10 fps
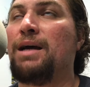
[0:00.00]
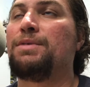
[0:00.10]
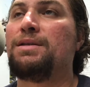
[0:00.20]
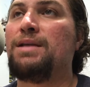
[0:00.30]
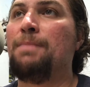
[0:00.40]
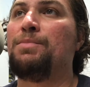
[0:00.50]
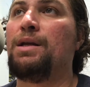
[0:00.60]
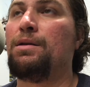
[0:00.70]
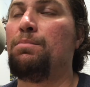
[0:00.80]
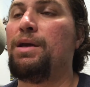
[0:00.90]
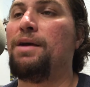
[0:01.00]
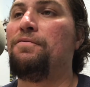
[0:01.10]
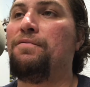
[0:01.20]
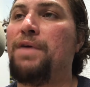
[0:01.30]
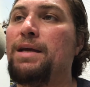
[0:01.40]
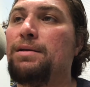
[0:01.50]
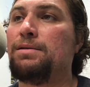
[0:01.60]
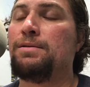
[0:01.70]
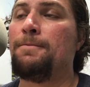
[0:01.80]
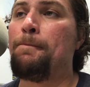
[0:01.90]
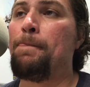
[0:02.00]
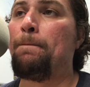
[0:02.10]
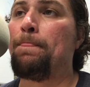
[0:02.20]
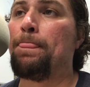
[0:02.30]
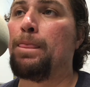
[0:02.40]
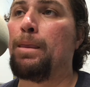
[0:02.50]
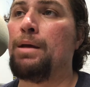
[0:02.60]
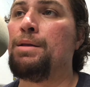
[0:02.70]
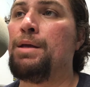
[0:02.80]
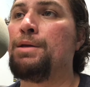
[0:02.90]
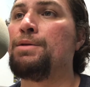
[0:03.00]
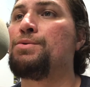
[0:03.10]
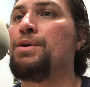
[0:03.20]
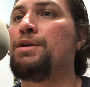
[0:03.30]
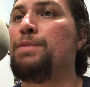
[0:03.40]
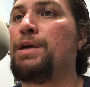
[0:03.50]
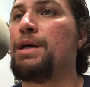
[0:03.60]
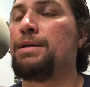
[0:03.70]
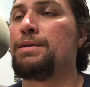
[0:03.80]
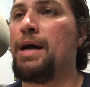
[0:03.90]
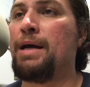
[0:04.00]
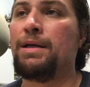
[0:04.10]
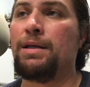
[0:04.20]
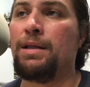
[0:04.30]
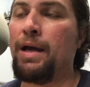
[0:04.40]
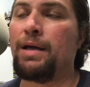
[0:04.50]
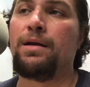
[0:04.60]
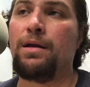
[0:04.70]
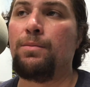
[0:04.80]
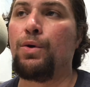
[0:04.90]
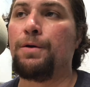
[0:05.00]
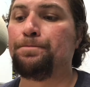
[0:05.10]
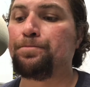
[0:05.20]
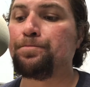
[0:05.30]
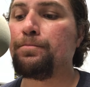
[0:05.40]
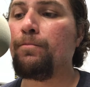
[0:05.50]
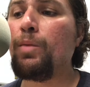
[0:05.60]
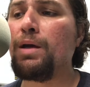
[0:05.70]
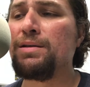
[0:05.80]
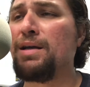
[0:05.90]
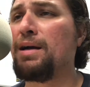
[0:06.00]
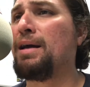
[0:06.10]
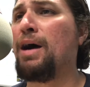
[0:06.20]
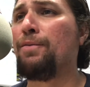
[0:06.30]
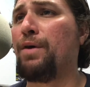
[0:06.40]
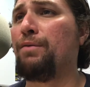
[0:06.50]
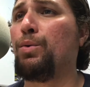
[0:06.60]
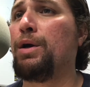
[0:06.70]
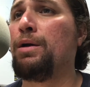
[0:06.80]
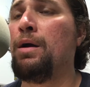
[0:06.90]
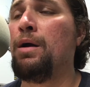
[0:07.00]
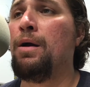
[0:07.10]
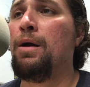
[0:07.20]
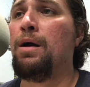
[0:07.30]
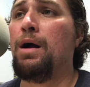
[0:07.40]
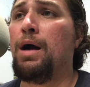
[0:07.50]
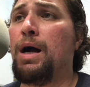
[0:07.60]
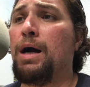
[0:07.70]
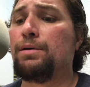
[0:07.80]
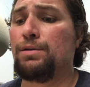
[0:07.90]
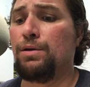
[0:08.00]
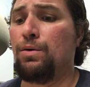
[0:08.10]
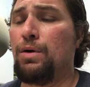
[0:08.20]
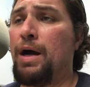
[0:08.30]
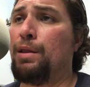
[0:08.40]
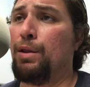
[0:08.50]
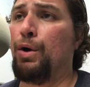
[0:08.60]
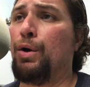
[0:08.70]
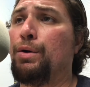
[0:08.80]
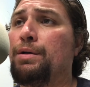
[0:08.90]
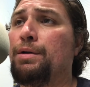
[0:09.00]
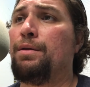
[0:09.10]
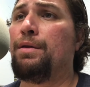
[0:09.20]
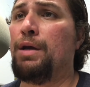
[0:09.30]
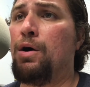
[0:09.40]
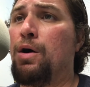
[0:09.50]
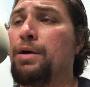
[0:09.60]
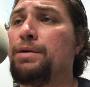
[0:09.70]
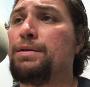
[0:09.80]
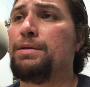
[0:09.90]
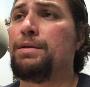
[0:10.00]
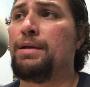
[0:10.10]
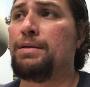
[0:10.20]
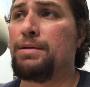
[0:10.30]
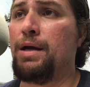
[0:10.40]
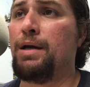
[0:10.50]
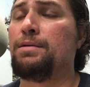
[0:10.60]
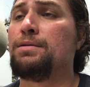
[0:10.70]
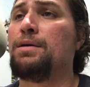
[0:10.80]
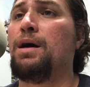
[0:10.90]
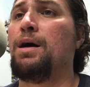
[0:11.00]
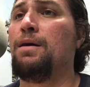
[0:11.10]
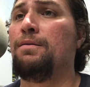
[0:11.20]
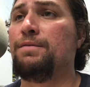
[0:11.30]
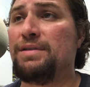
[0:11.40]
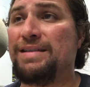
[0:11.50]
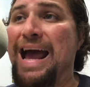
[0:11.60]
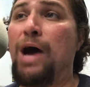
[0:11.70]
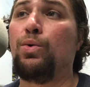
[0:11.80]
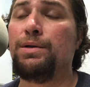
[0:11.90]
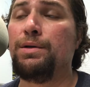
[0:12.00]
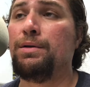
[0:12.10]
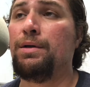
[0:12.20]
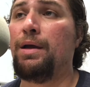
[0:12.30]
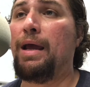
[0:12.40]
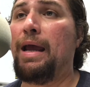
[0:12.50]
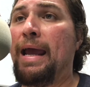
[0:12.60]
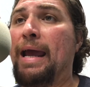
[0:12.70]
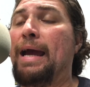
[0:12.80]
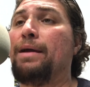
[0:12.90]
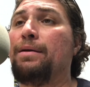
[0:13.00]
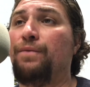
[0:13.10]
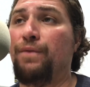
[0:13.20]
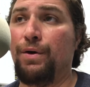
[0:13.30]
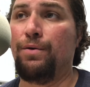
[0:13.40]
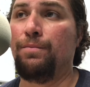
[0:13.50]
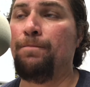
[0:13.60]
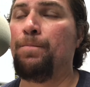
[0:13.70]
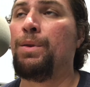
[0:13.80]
attempting to be a face in the industry is because I didn't like it anymore. It's not cut out for everyone. So I learned the art and science of sound and film.